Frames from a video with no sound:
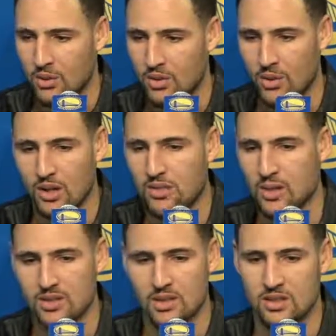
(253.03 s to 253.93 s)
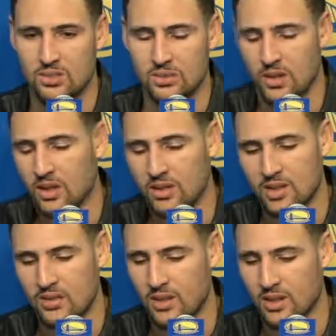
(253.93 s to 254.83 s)
We're great in transition. We're great on
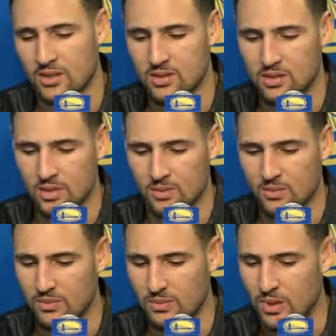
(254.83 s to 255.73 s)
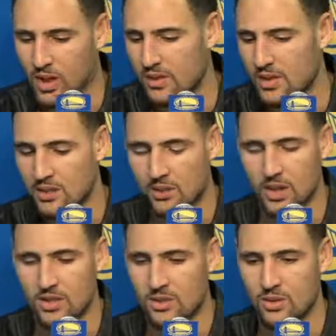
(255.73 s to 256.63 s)
defense, and we obviously have a
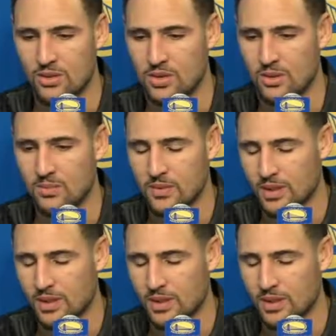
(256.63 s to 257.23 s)
great shooting team.